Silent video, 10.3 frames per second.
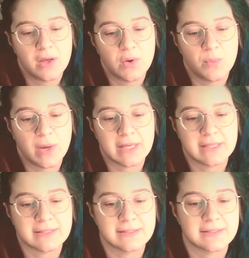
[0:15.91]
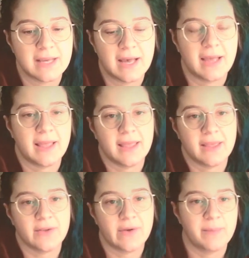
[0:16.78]
was
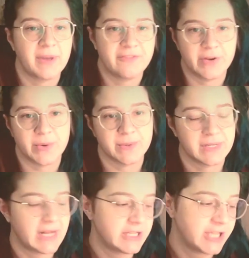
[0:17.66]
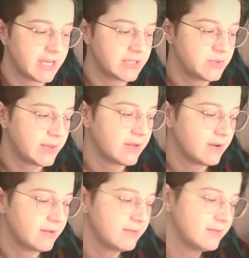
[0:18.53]
I grabbed my phone and I checked
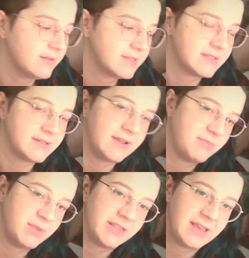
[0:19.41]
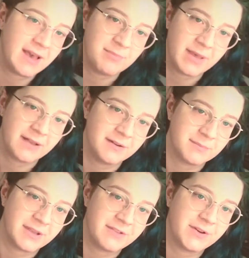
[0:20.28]
Twitter because I've put the app back on
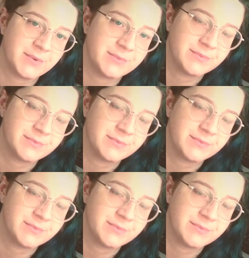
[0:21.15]
my phone.